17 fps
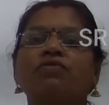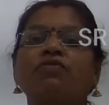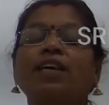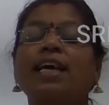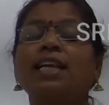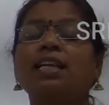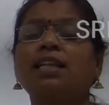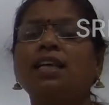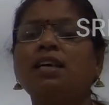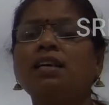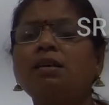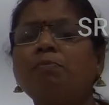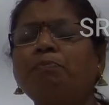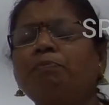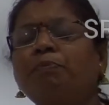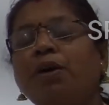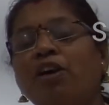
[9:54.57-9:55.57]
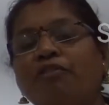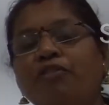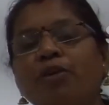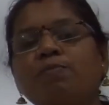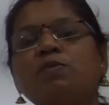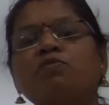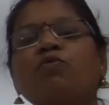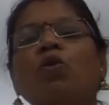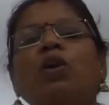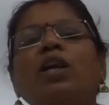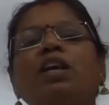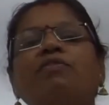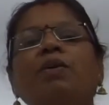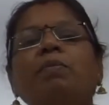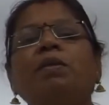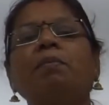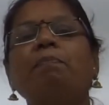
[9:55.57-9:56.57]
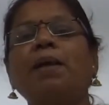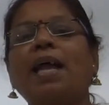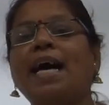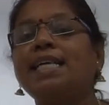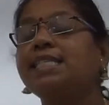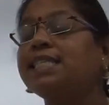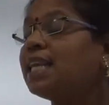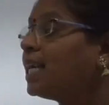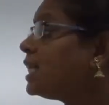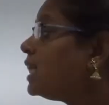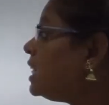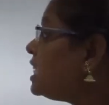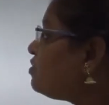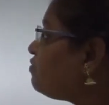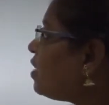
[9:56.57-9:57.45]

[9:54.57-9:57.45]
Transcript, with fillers: We get the perfumes only from the plants like these